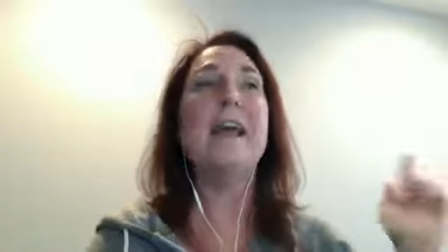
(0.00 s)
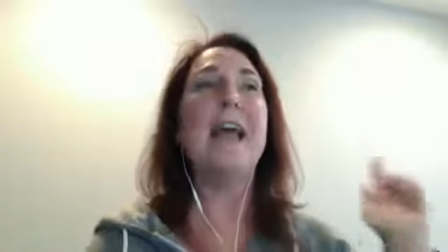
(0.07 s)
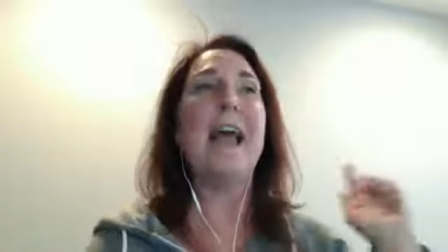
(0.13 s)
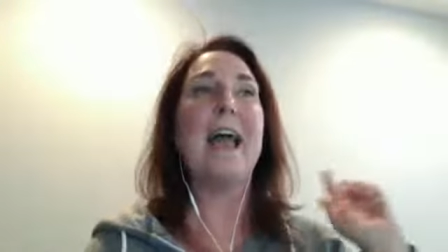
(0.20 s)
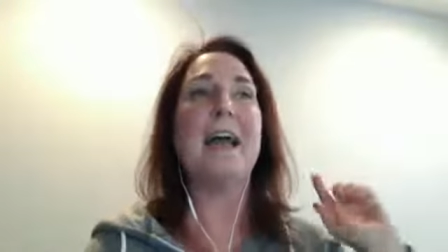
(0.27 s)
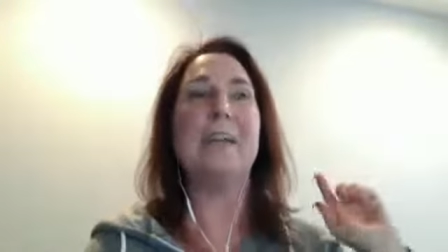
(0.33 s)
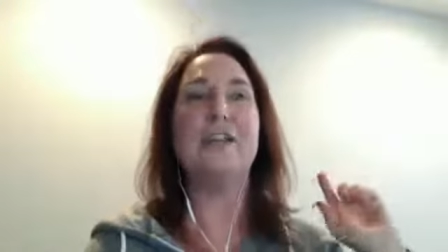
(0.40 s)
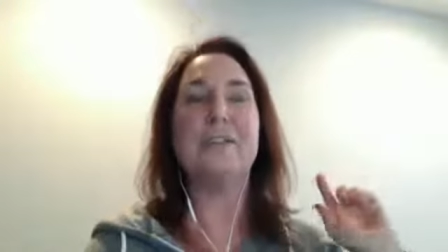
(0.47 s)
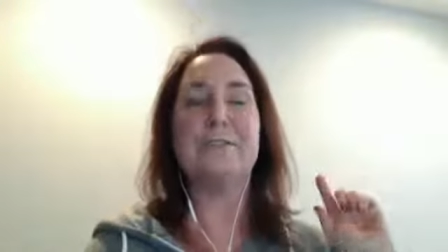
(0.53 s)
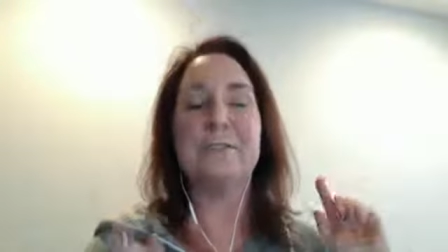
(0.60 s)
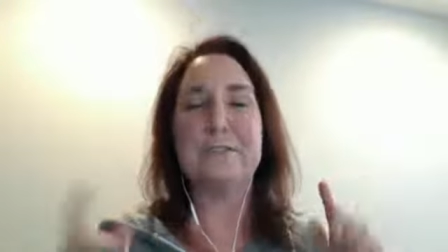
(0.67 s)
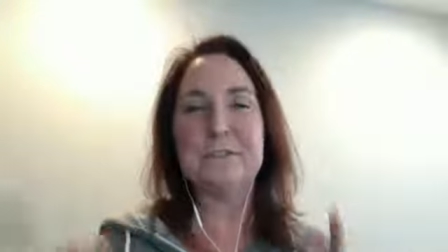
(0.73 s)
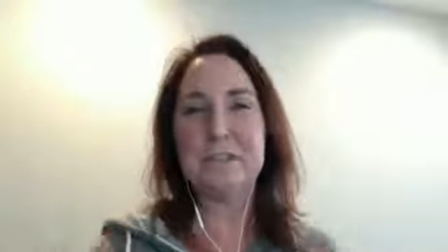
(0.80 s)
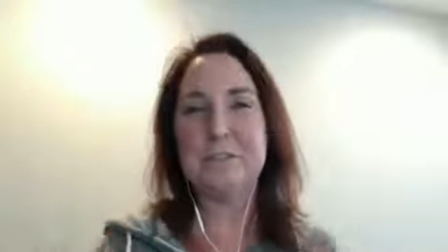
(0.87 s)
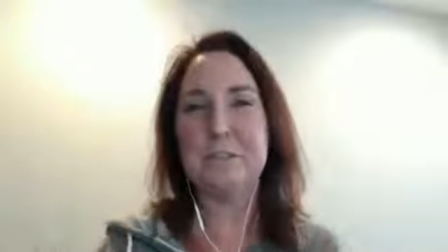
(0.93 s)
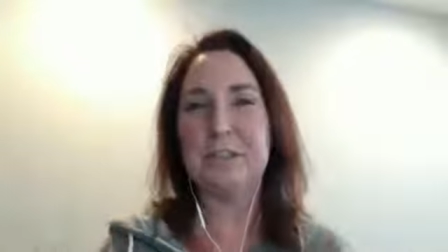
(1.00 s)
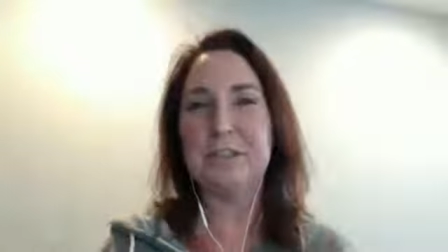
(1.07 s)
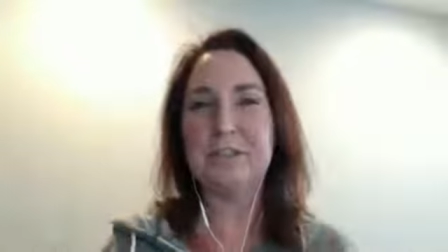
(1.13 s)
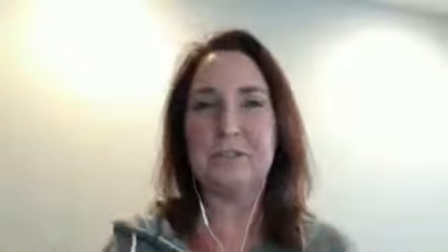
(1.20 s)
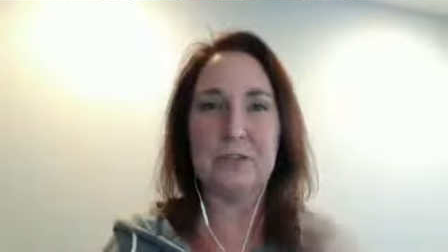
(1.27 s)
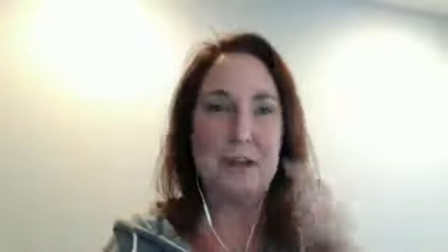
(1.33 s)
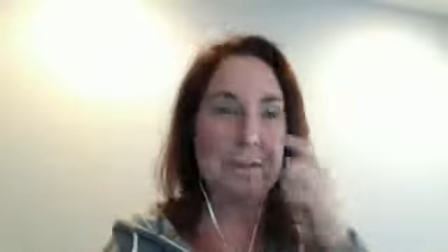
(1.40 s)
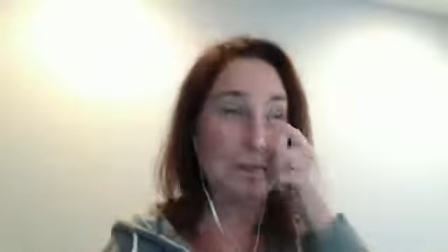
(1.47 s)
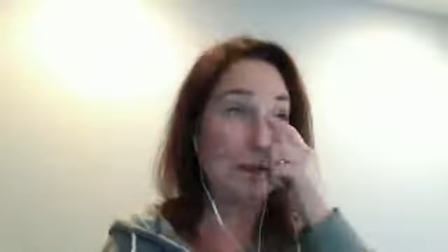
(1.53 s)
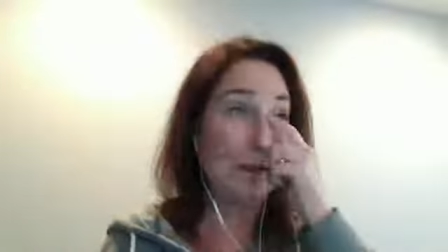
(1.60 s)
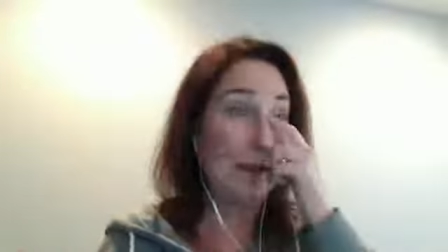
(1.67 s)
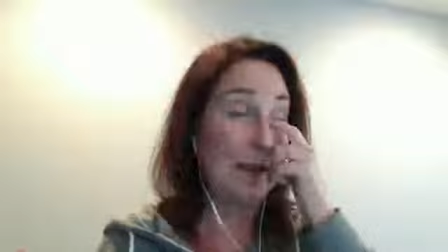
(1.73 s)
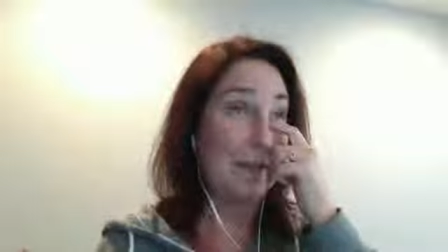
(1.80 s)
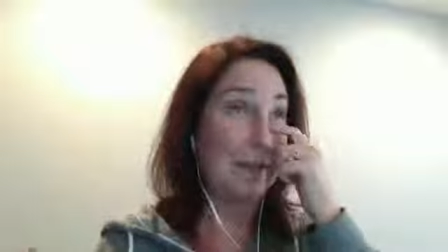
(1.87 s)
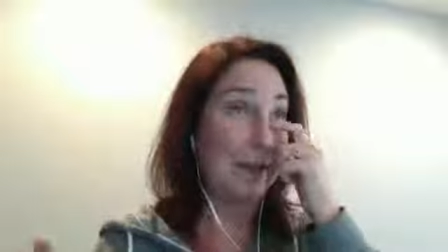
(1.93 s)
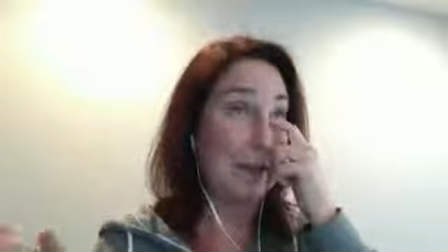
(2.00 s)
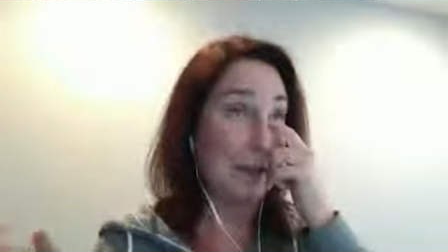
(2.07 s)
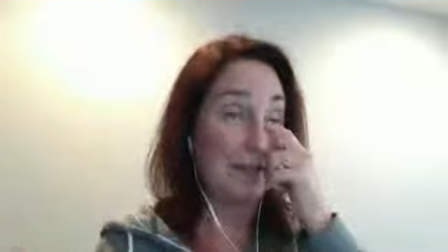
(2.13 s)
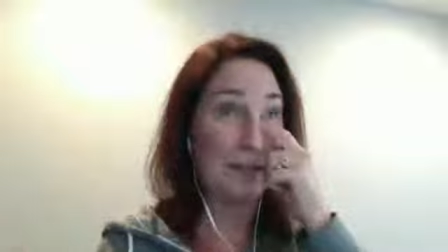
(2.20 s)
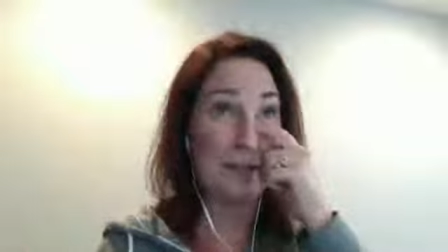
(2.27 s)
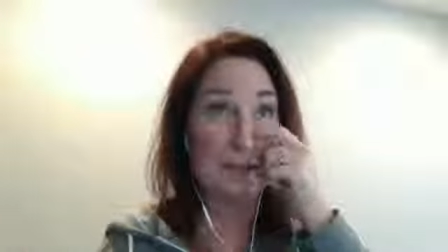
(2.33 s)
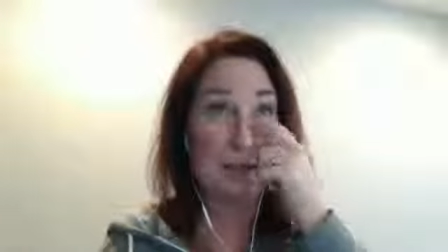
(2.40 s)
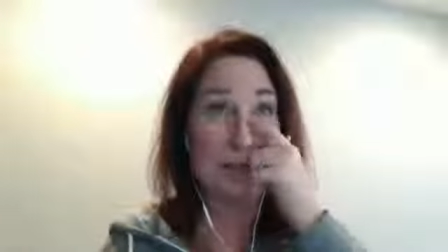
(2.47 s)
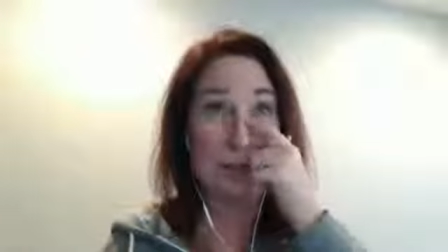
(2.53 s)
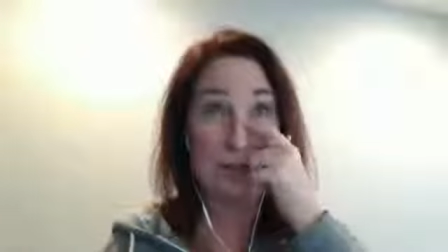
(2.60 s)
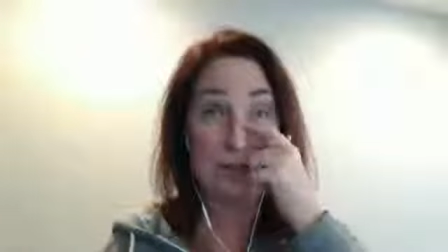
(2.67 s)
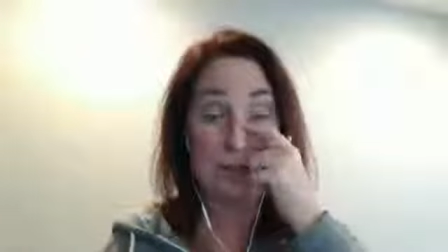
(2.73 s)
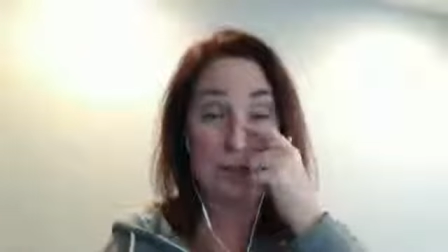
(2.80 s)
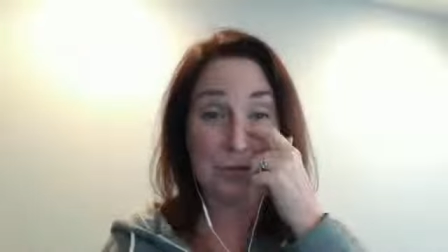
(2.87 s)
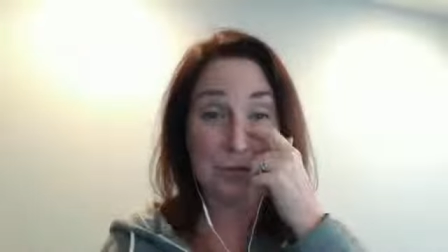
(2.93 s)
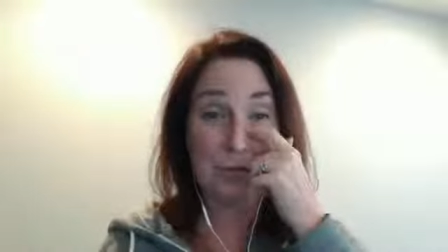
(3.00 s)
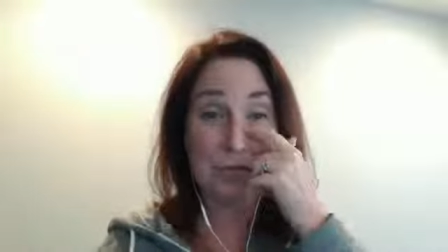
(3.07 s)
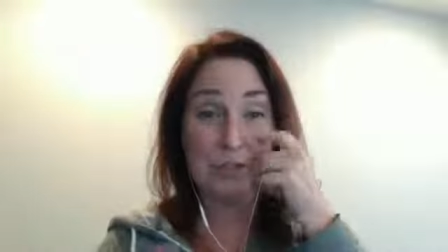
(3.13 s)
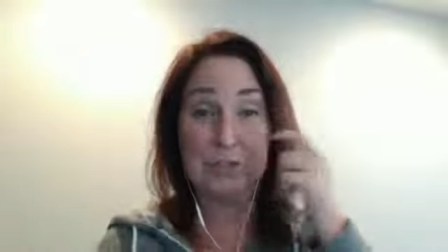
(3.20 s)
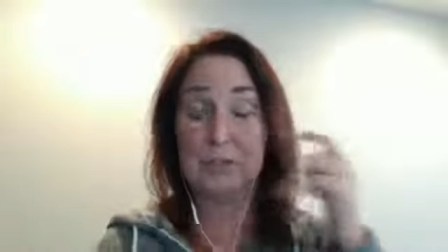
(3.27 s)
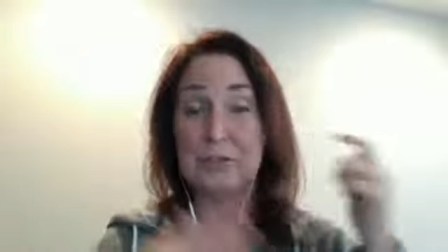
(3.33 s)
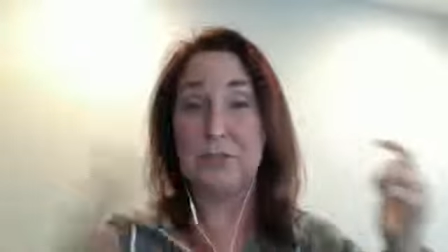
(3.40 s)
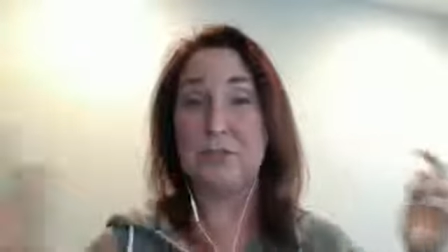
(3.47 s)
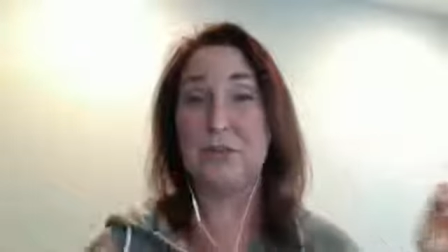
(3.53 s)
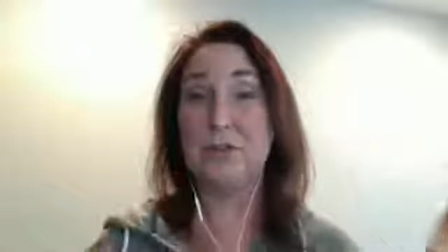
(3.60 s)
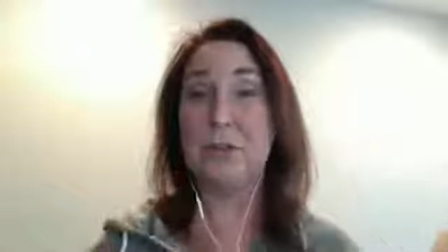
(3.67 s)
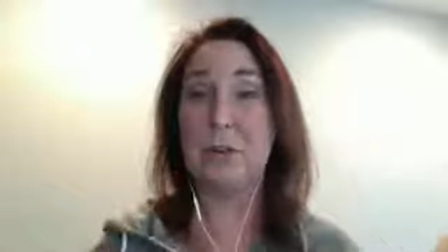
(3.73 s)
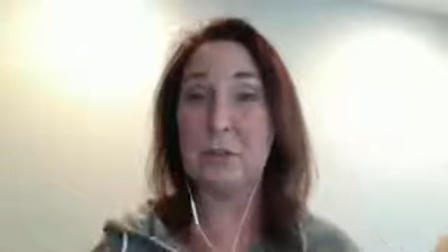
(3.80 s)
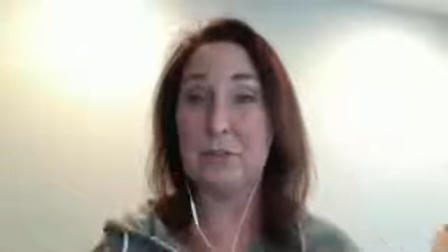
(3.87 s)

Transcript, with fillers: and your 15 minutes are up and the contents of that junk drawer are still strewn all